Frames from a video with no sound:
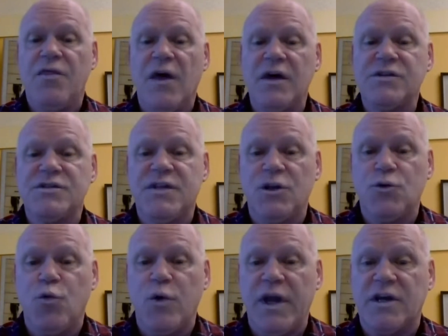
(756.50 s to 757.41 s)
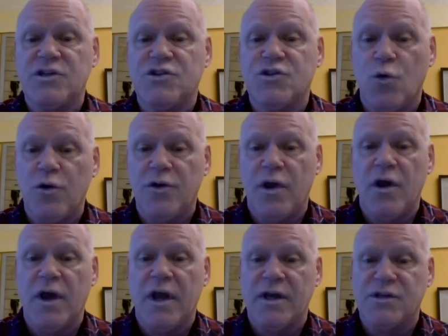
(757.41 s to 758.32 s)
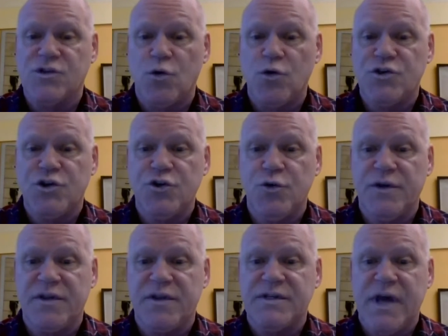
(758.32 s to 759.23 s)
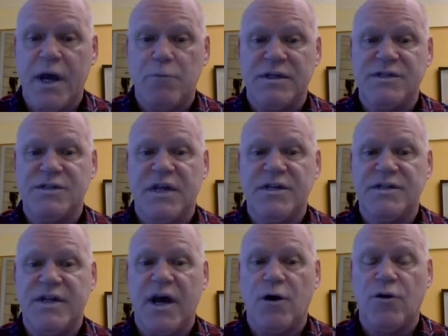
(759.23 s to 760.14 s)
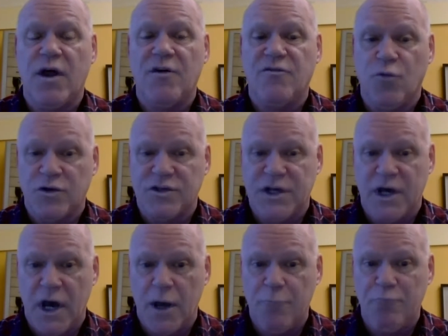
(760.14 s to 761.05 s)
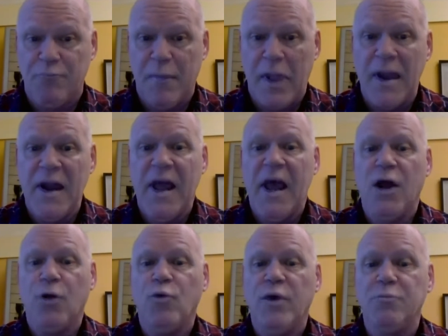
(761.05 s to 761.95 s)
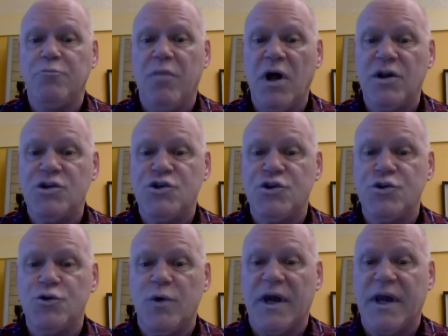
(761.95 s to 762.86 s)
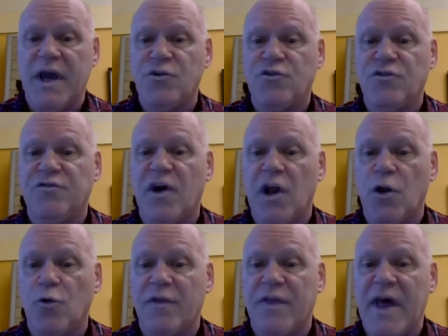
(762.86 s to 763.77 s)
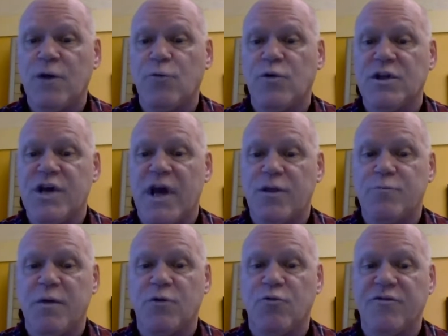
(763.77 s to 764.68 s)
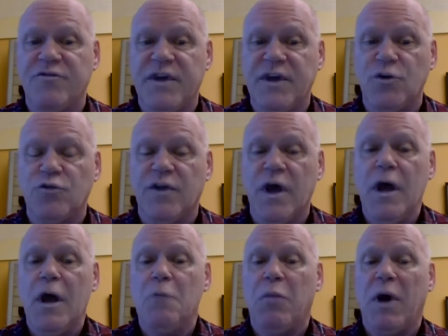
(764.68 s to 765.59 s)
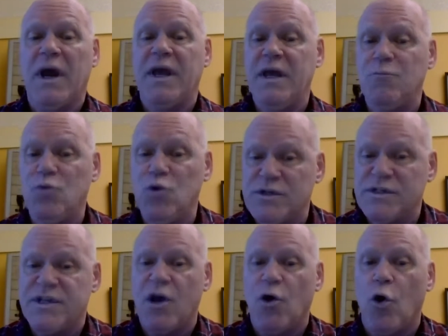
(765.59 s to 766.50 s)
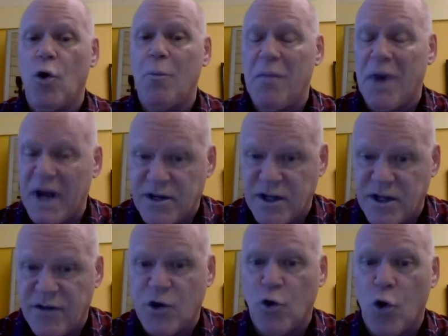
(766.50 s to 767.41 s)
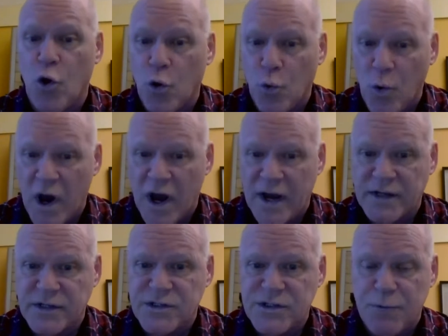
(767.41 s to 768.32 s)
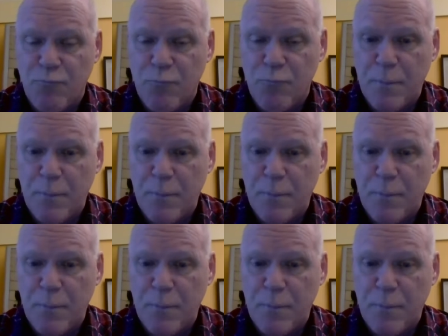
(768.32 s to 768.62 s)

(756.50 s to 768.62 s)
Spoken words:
Thus did we exhort you in the tablets sent down aforetime, and we admonish you again to follow that which hath been revealed by him who is the Almighty, the All-Wise.